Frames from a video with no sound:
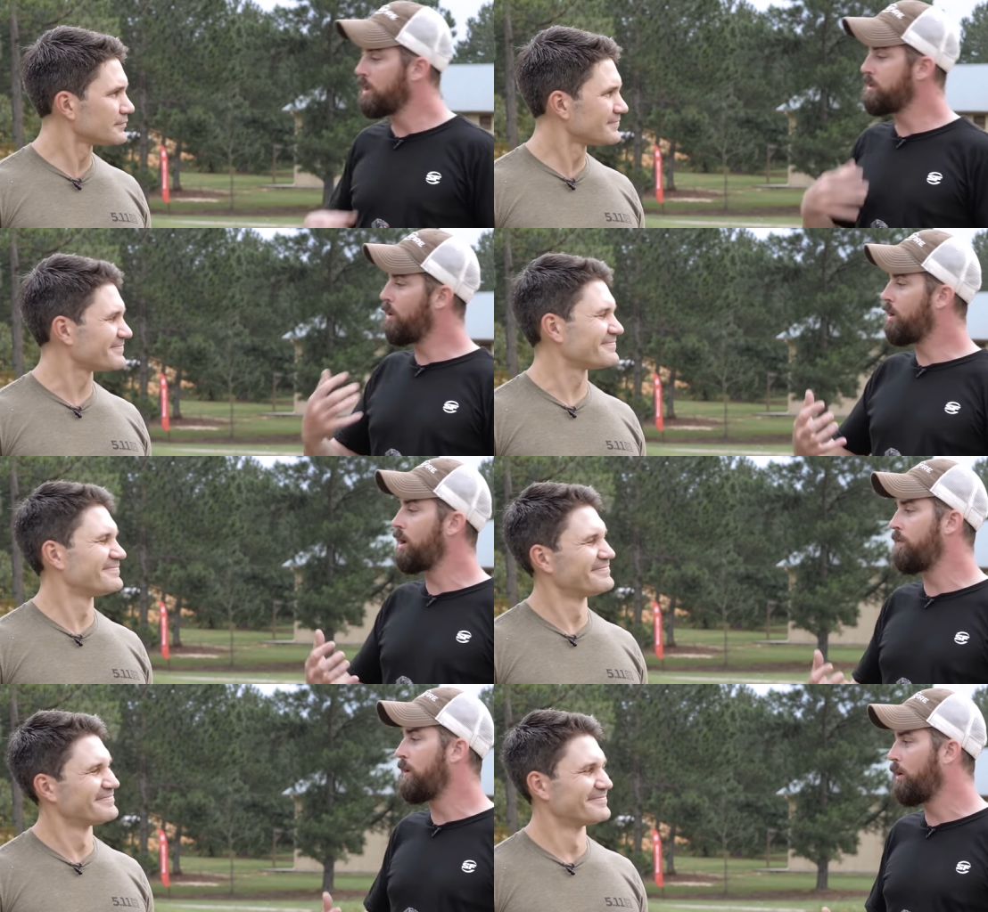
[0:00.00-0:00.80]
Speaker 1: is no
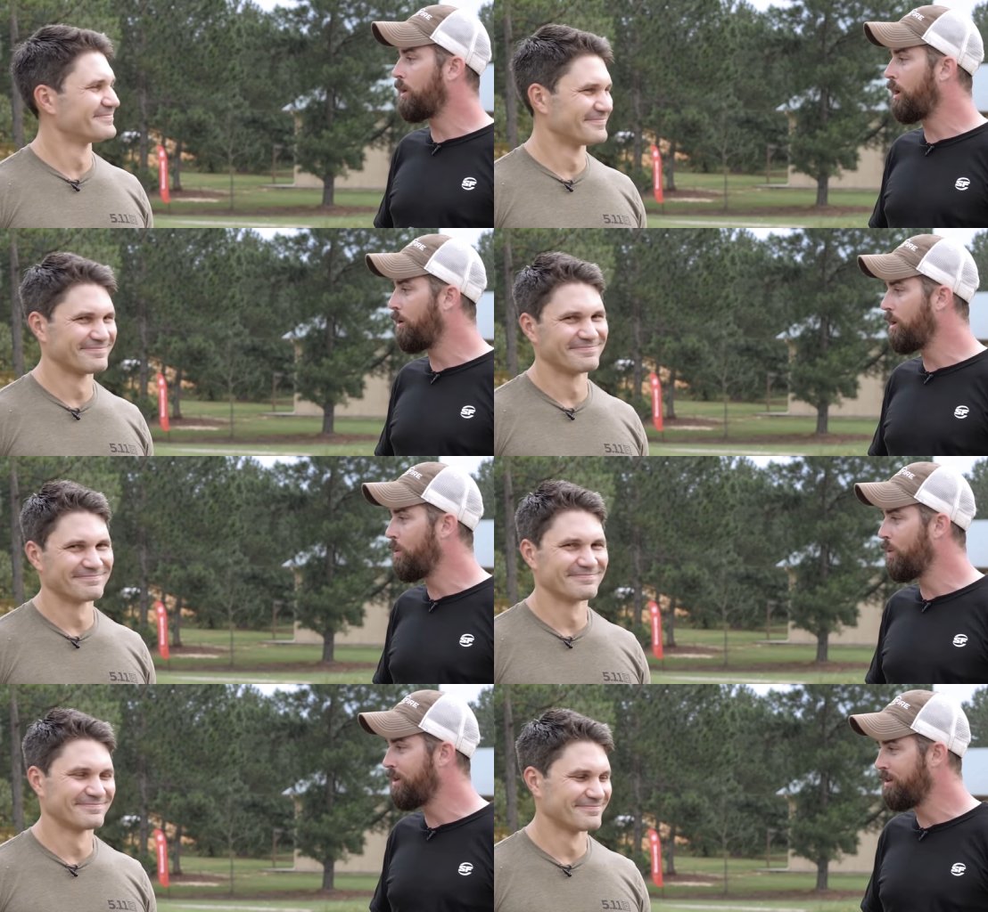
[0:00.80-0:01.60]
good if you don't
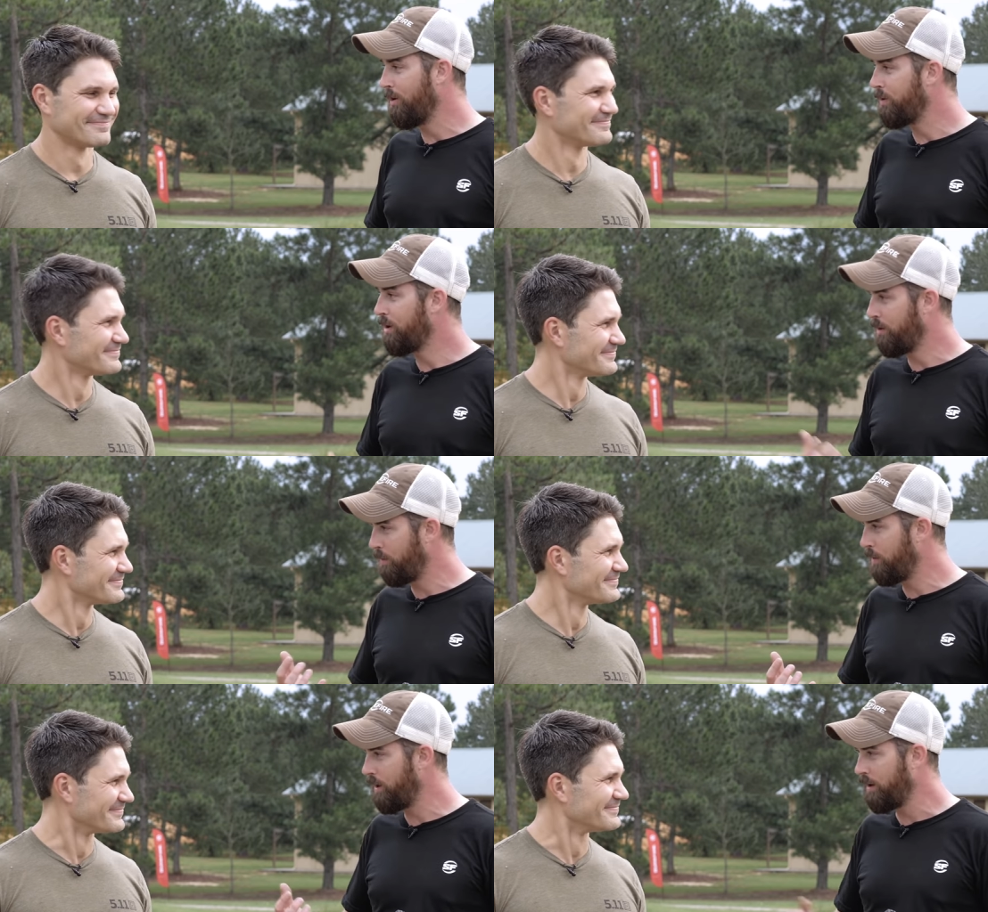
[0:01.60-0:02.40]
carry it with you. You know
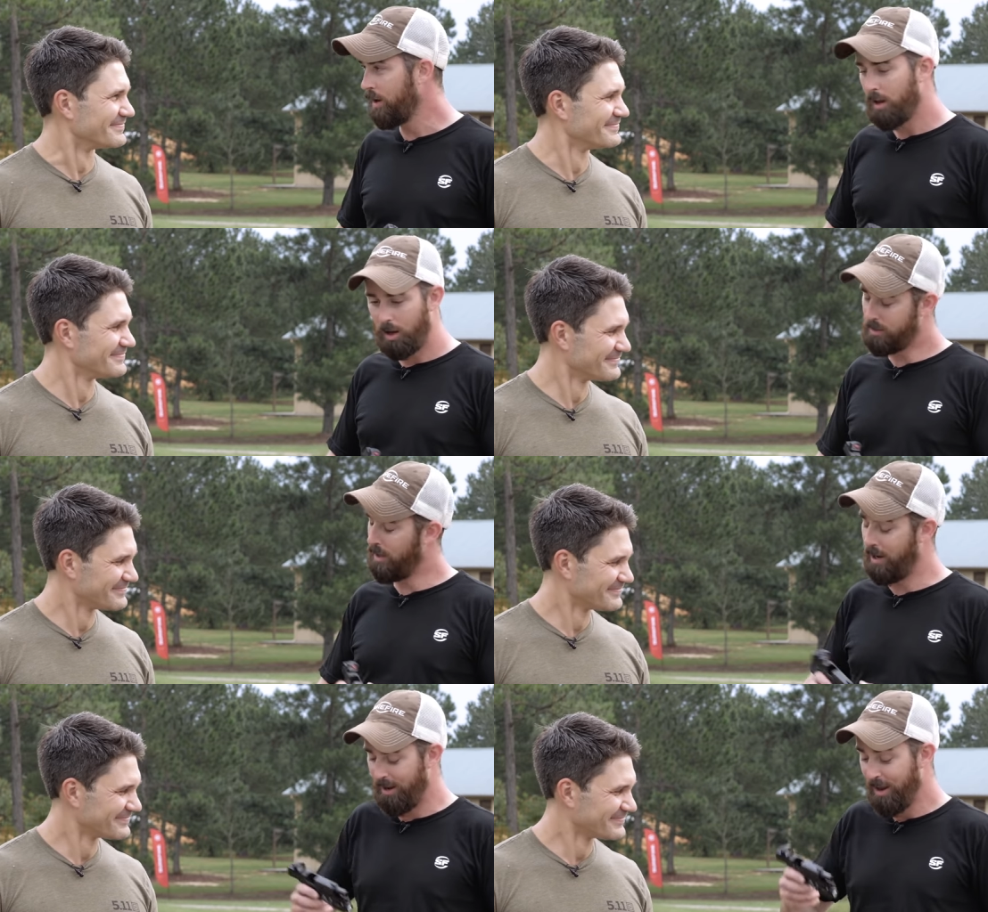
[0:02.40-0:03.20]
what I mean? It's
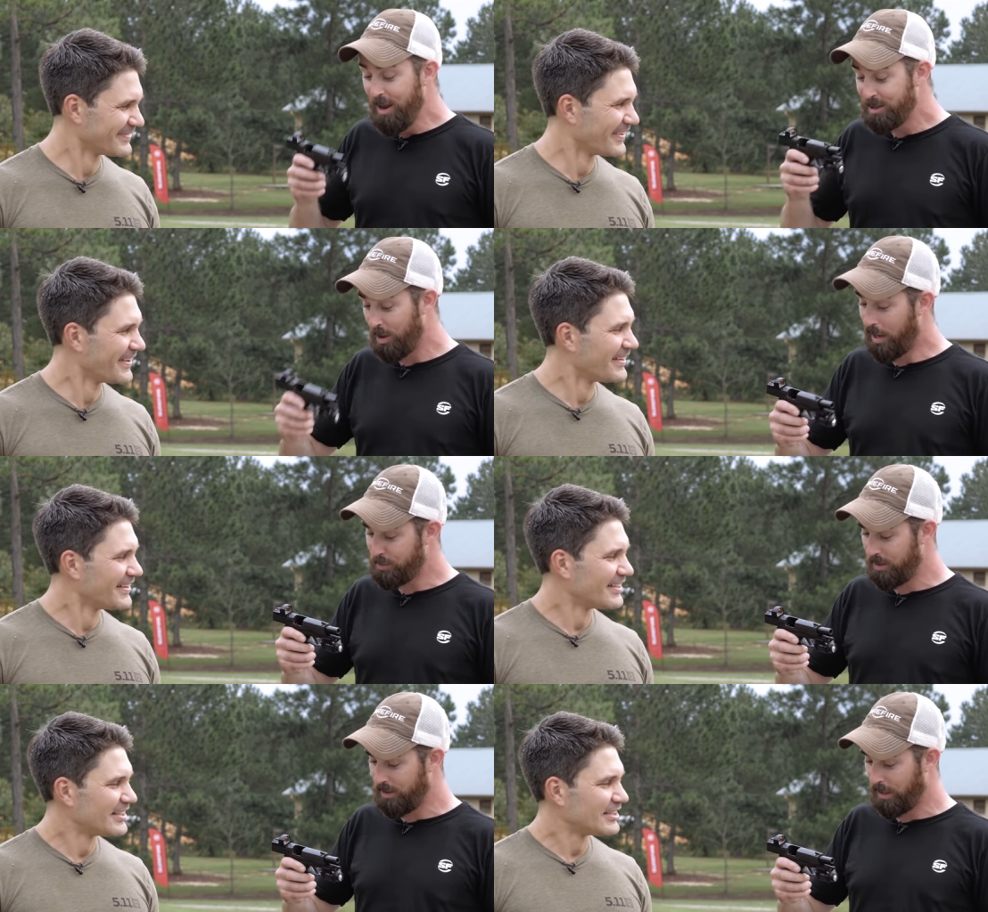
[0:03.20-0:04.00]
so
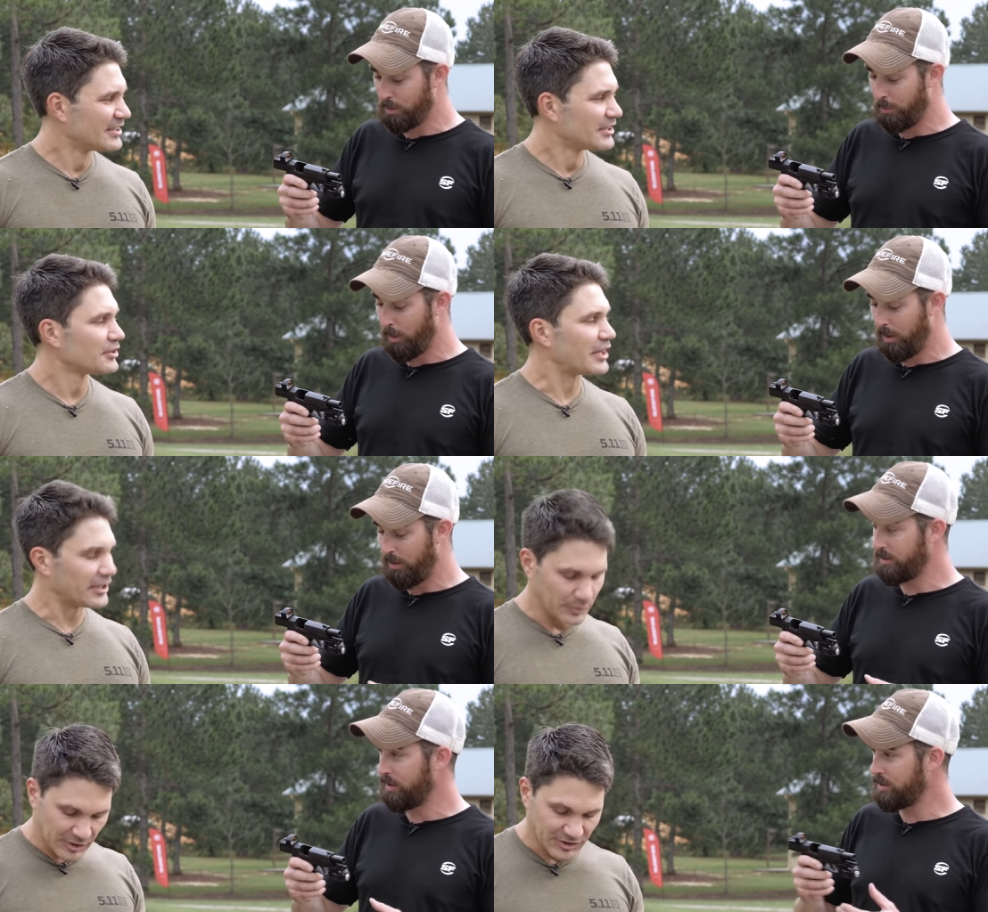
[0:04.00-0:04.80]
that's what the point
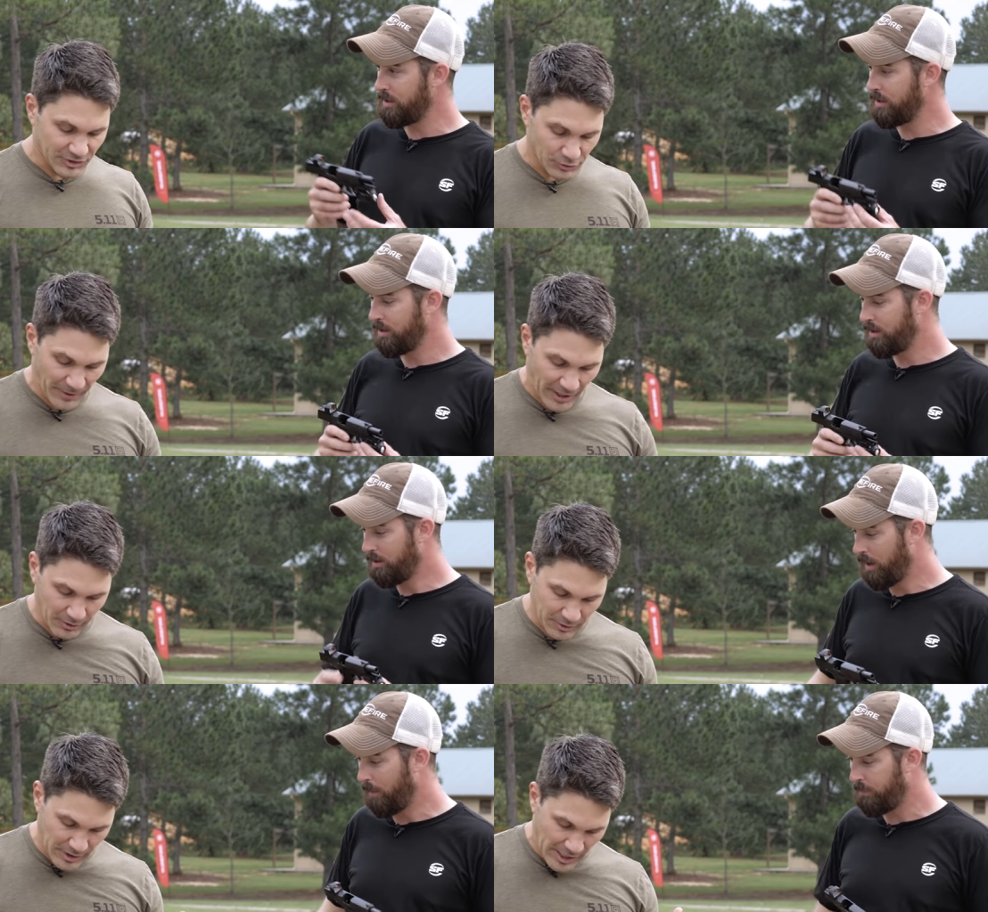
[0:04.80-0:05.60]
of this is. That's what this is
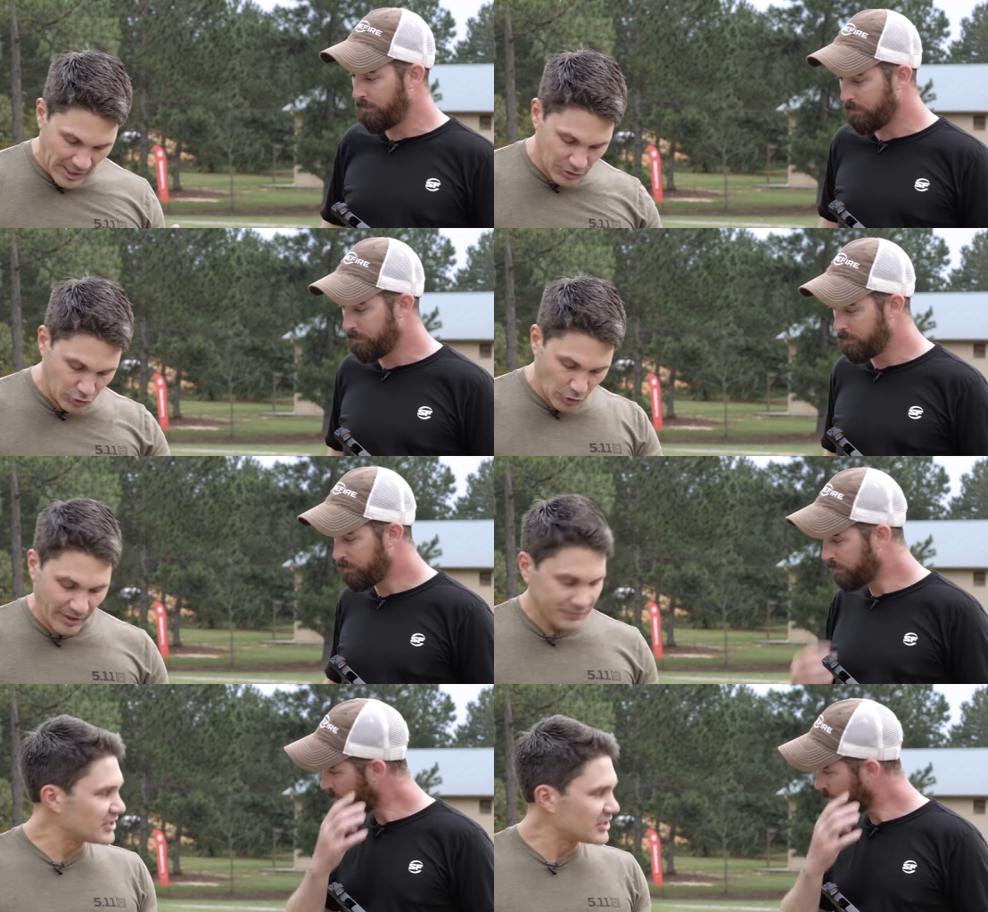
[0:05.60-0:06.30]
about.
Speaker 2: Yep. And you don't have